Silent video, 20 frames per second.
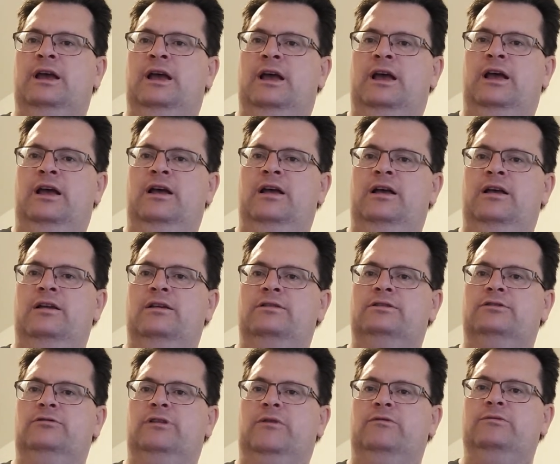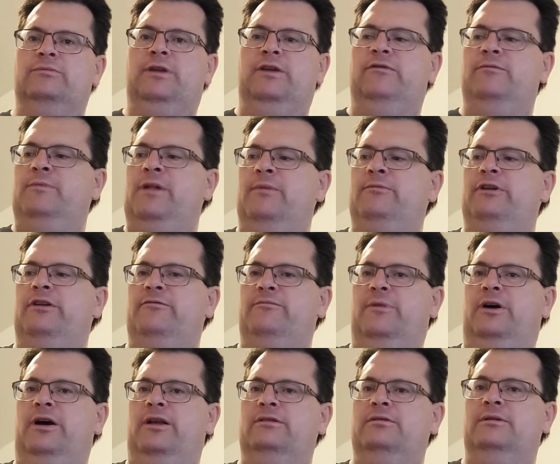Uh, so that was a bit of a memory of
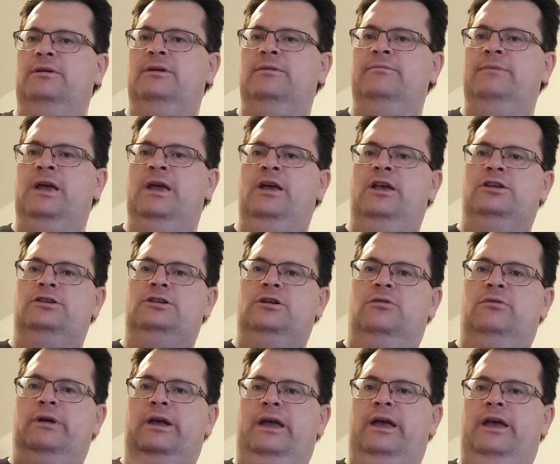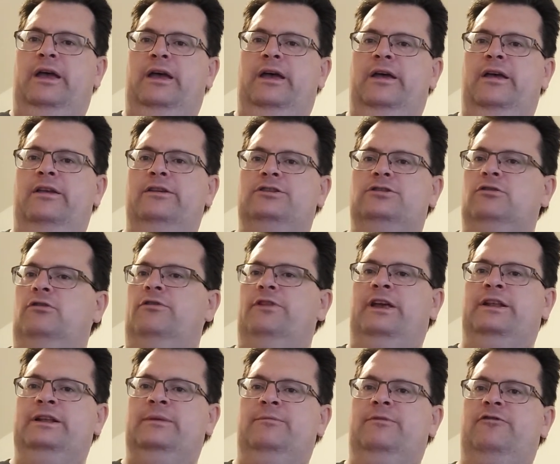mine. So uh, so
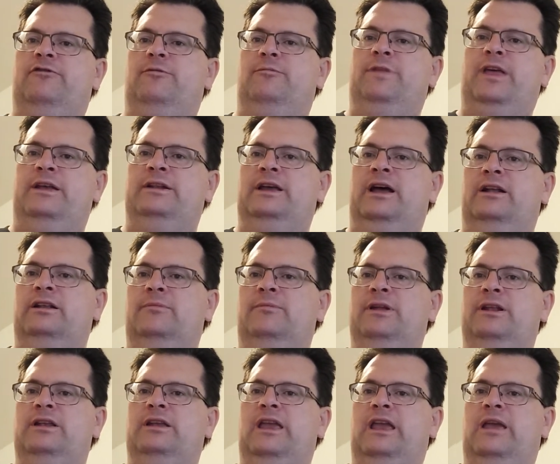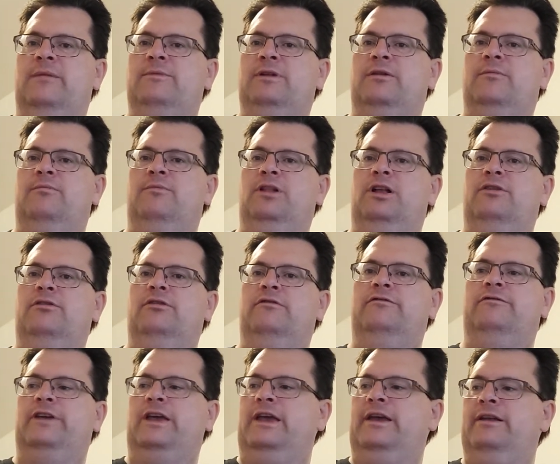then from then on, I became a Bloodgood
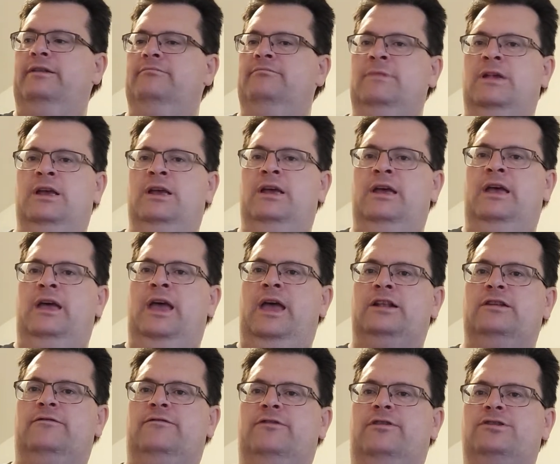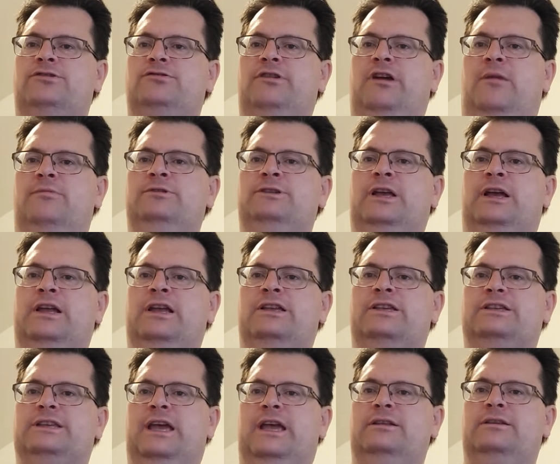fan. Had her first three albums on
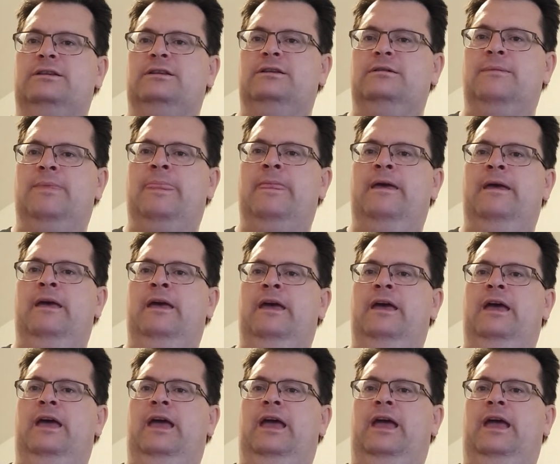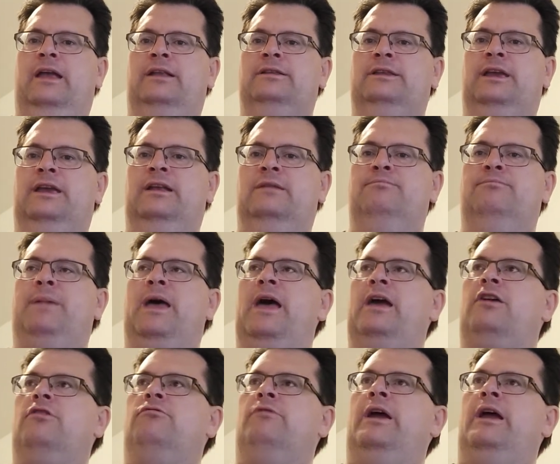cassette, and then
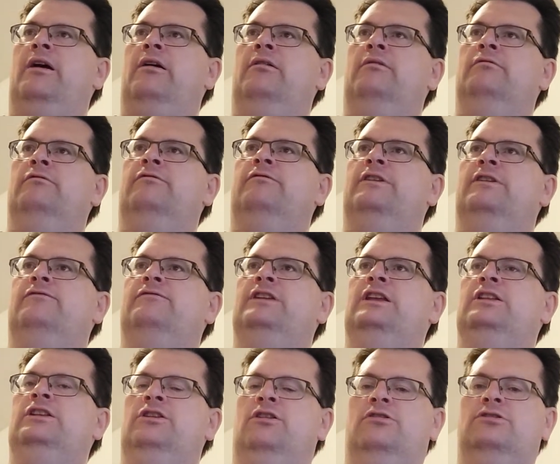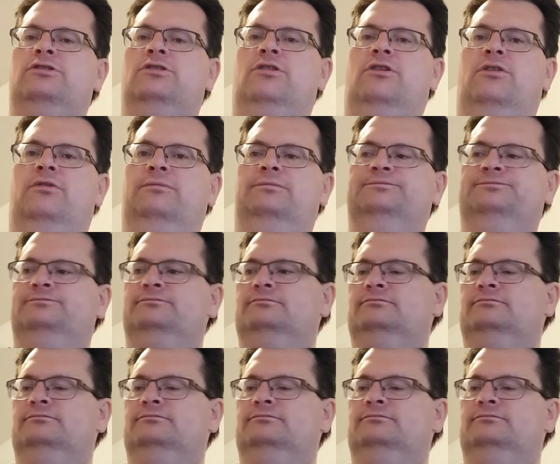back around 15 years ago.